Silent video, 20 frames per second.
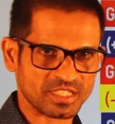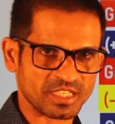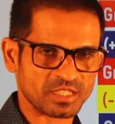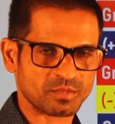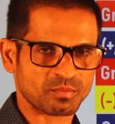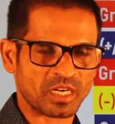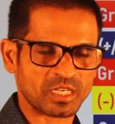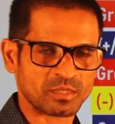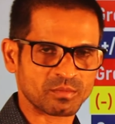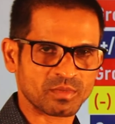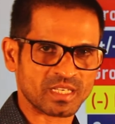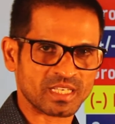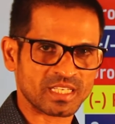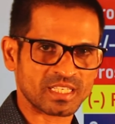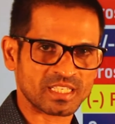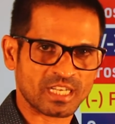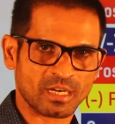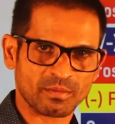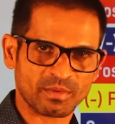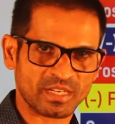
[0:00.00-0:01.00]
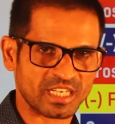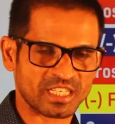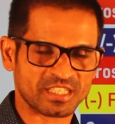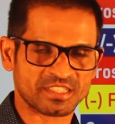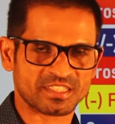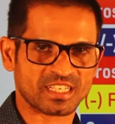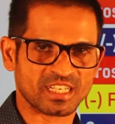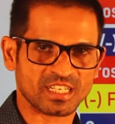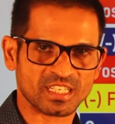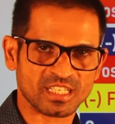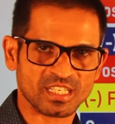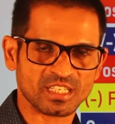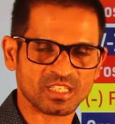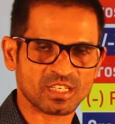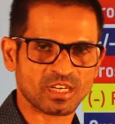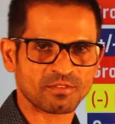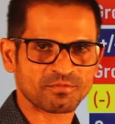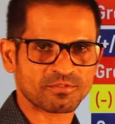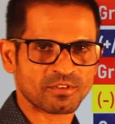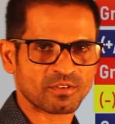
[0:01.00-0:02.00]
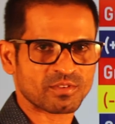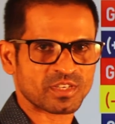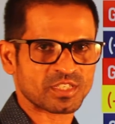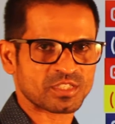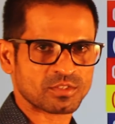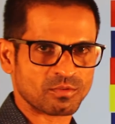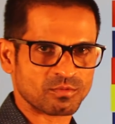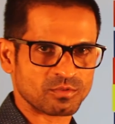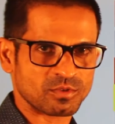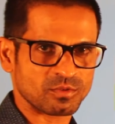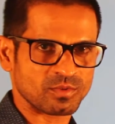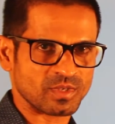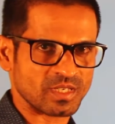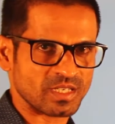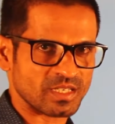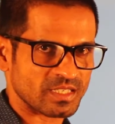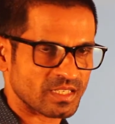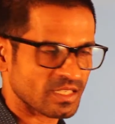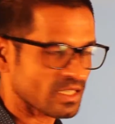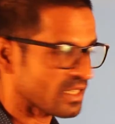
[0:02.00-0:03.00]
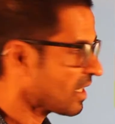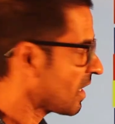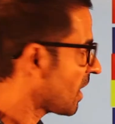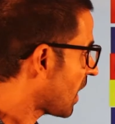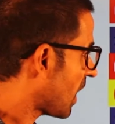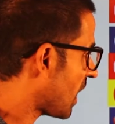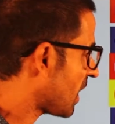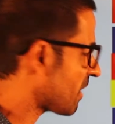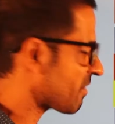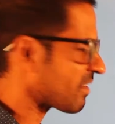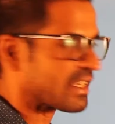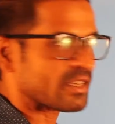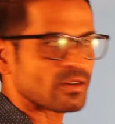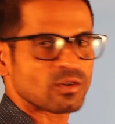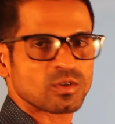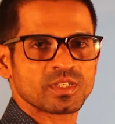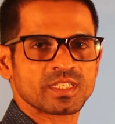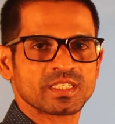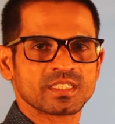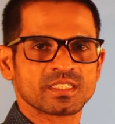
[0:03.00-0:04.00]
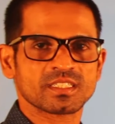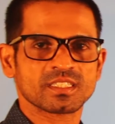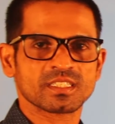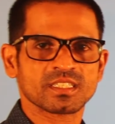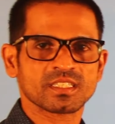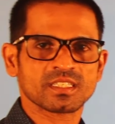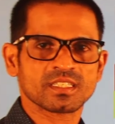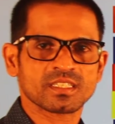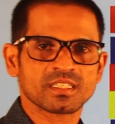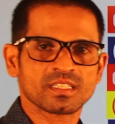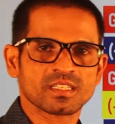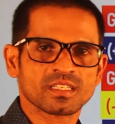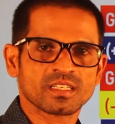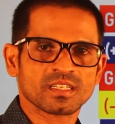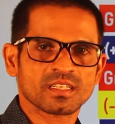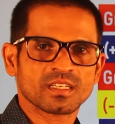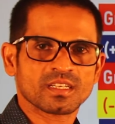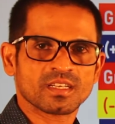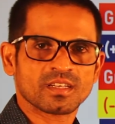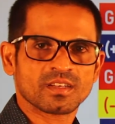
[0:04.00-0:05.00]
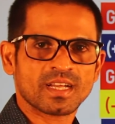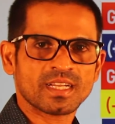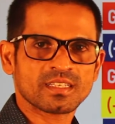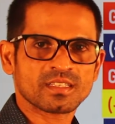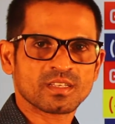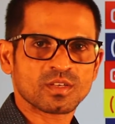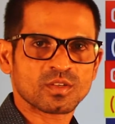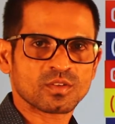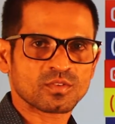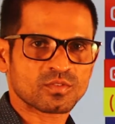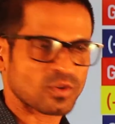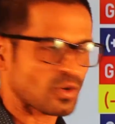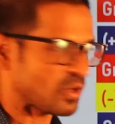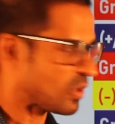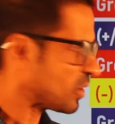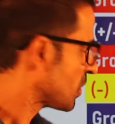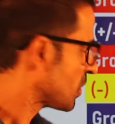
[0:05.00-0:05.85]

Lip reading: net primary income and net secondary income from rest of the world, are recorded. Right? So,